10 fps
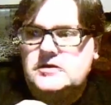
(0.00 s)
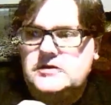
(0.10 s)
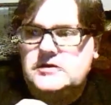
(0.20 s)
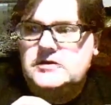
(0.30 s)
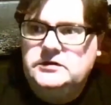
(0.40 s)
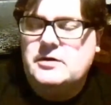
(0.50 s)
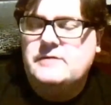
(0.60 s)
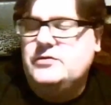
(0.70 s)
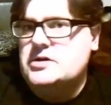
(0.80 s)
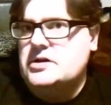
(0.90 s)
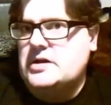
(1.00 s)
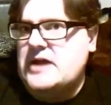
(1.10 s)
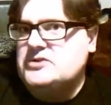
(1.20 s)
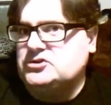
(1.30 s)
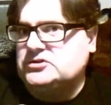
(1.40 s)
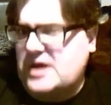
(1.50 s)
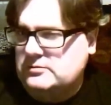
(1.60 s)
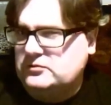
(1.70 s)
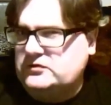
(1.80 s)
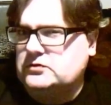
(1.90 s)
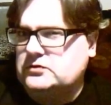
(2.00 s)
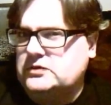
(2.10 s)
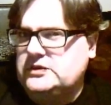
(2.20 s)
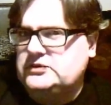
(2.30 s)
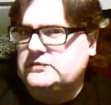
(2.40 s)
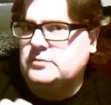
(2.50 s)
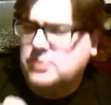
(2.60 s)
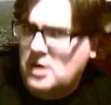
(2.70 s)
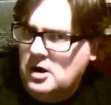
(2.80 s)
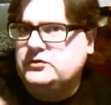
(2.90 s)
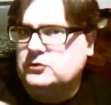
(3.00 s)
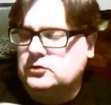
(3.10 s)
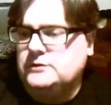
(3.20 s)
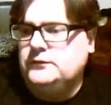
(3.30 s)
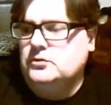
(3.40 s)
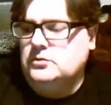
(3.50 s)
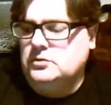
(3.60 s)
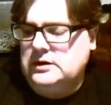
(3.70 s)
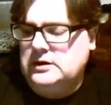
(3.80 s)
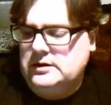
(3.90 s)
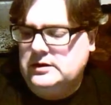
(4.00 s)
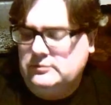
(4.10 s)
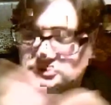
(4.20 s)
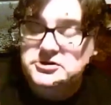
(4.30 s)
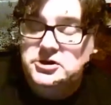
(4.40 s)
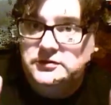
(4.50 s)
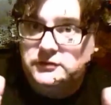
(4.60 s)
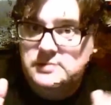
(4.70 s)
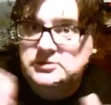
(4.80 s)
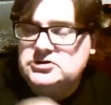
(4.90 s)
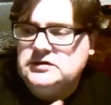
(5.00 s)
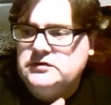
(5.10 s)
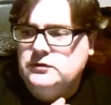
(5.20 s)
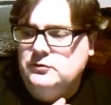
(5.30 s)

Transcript: The use of the Azure table storage for blobs, or for which you'd use for images,